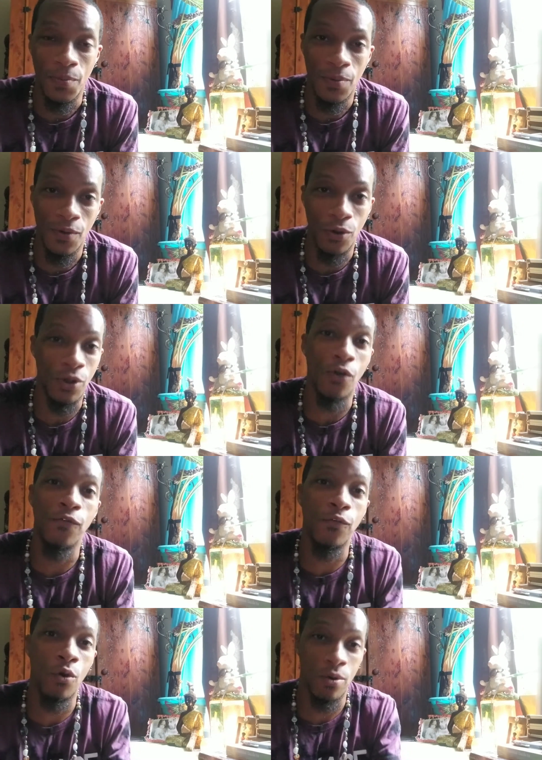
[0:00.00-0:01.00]
or go
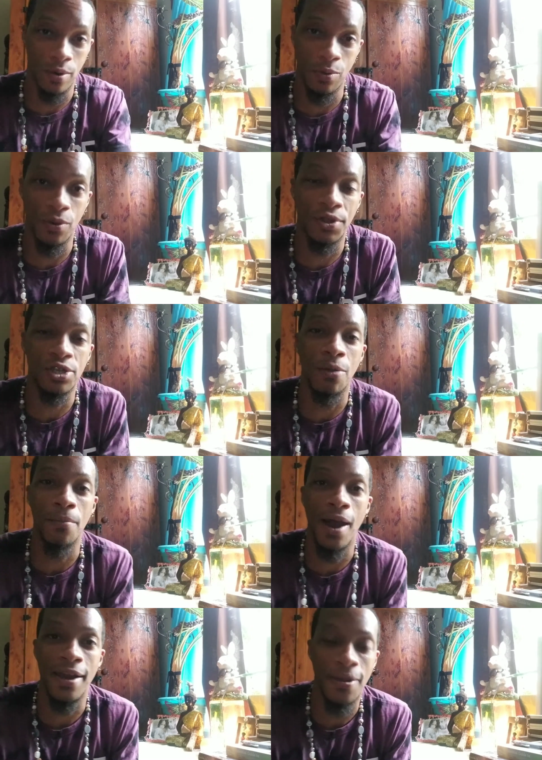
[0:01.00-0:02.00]
forward with
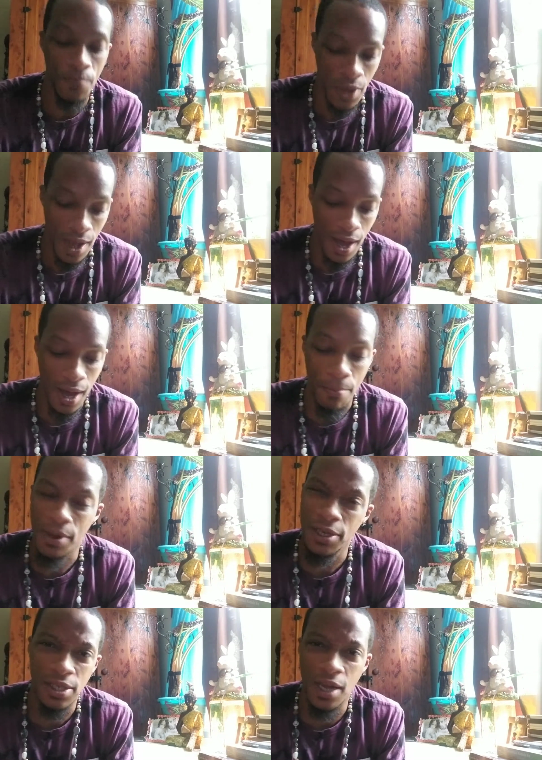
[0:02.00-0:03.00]
somebody.
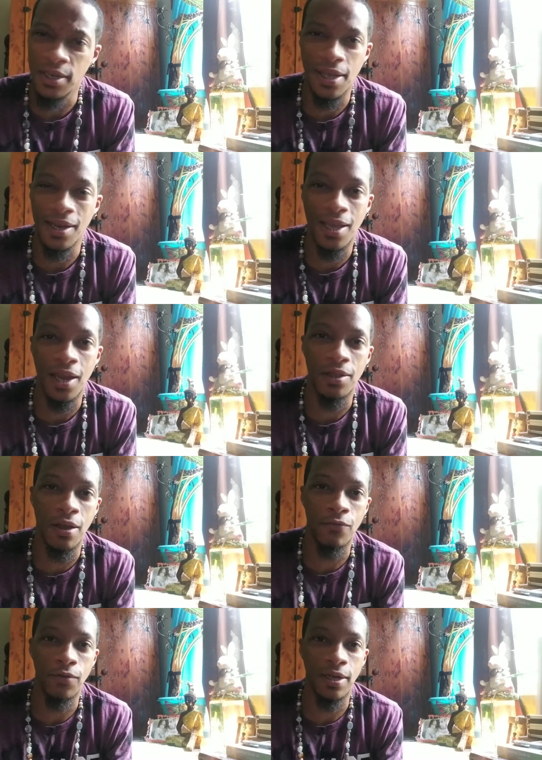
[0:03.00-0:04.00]
But it's not a dedicated
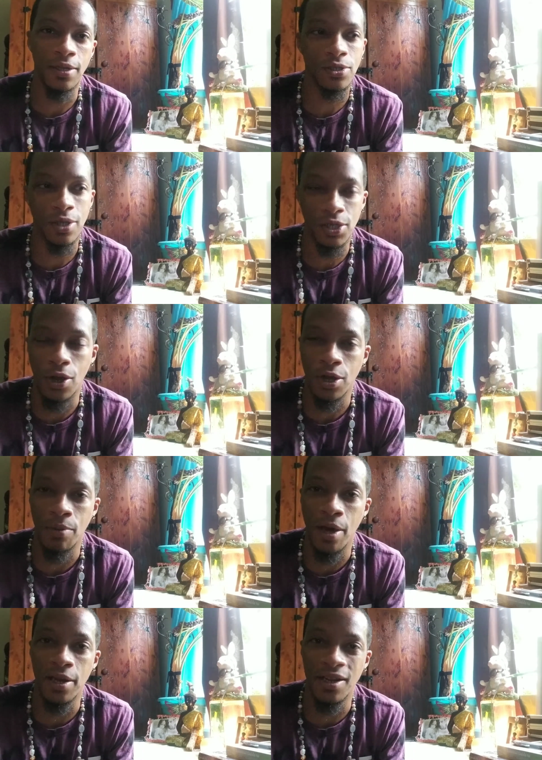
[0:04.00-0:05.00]
love reading. It's going to talk
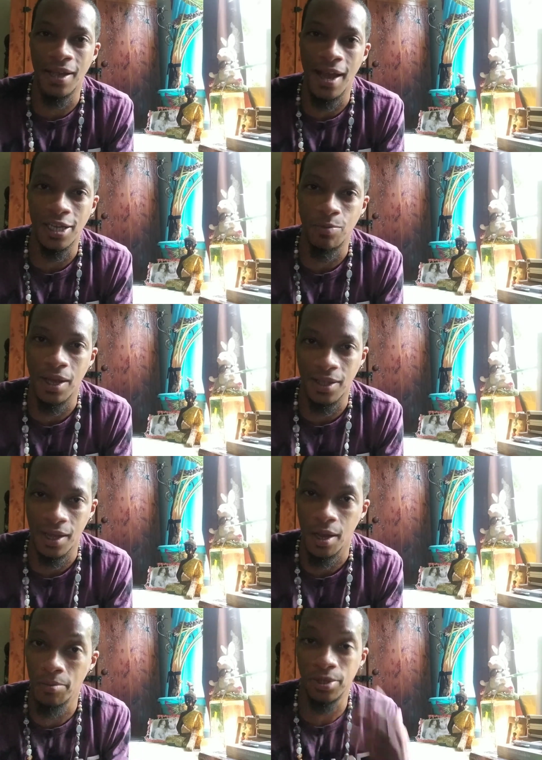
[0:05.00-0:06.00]
about any aspect that
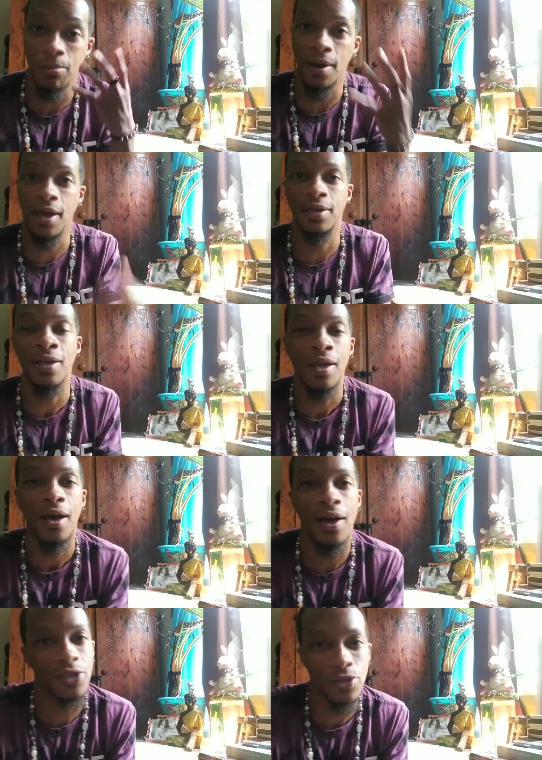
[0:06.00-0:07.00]
comes to mind.
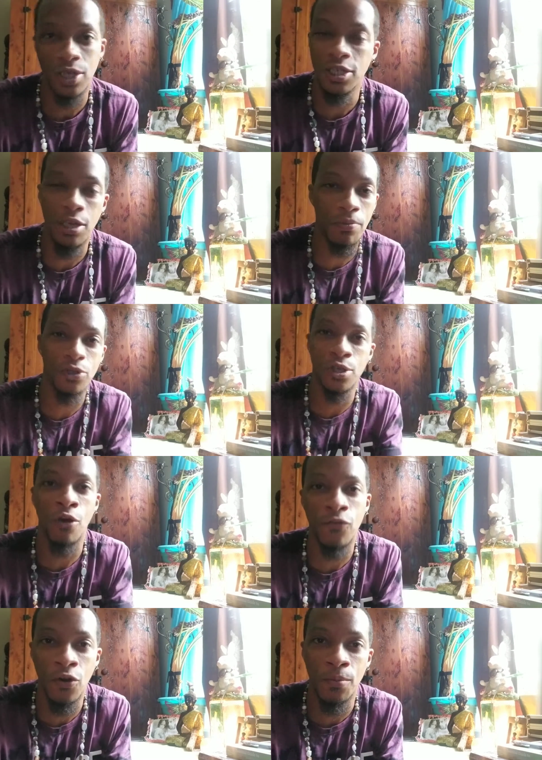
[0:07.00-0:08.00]
So just keep
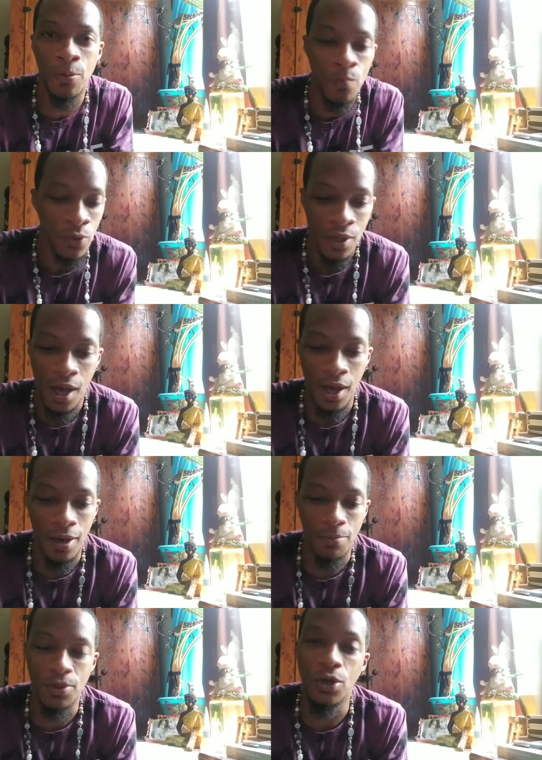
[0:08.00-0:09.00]
yourself open.
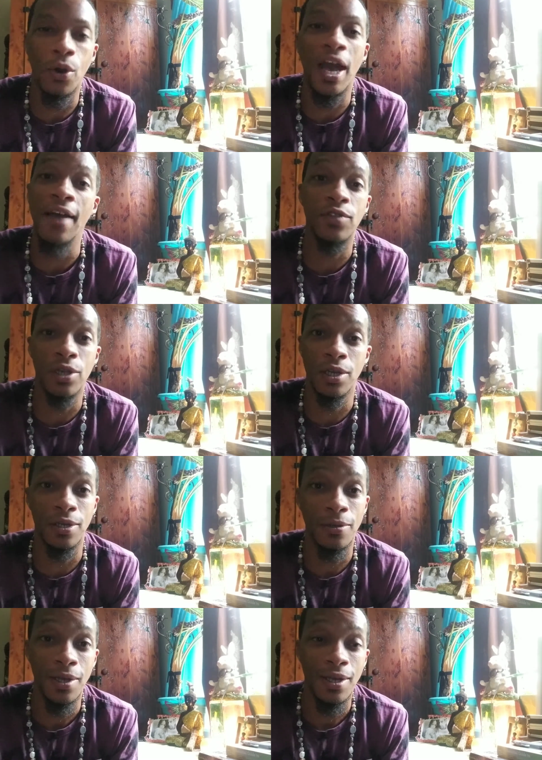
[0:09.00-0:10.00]
You don't have
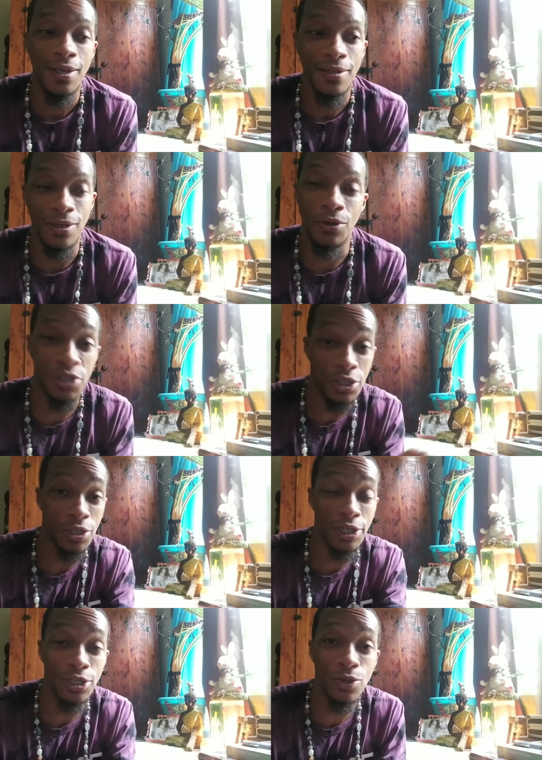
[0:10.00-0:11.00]
to just
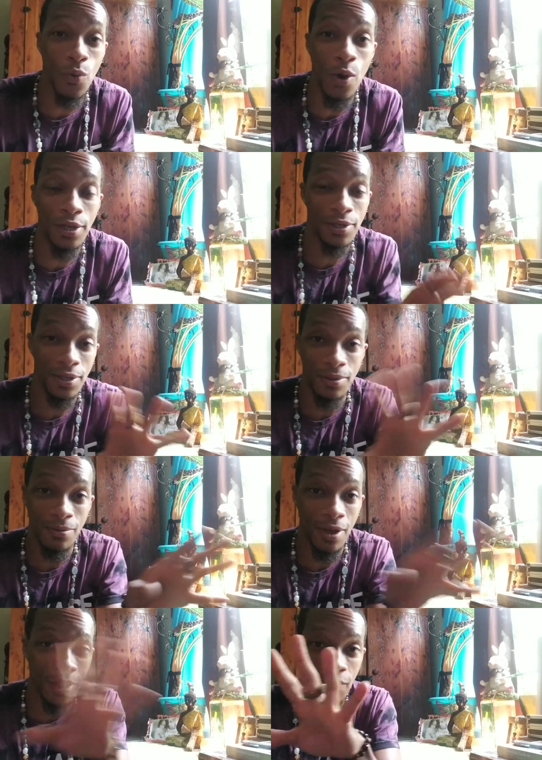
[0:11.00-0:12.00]
listen to one
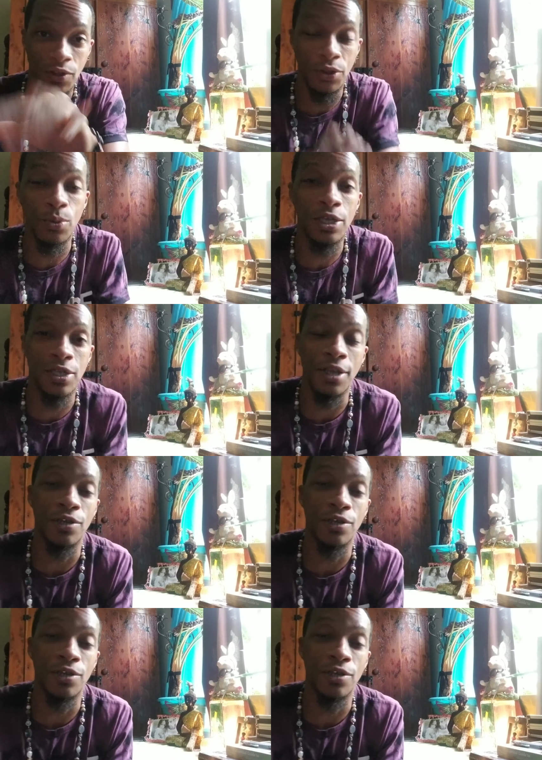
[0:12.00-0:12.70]
of the 3 sets